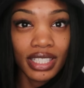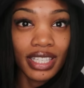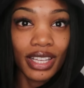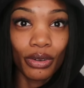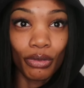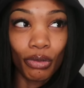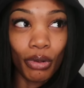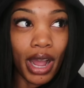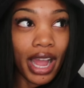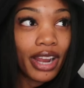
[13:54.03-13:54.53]
Jesus
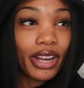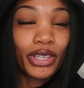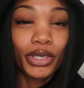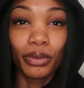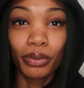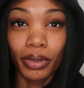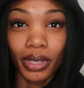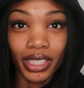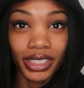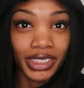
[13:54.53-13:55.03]
said, Why
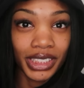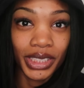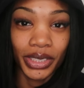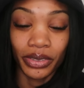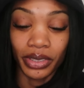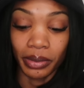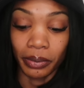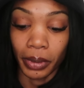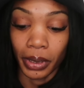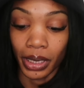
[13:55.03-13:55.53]
are you
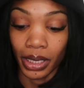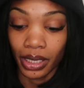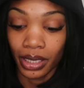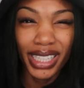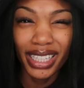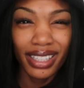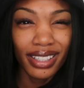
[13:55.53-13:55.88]
persecuting me?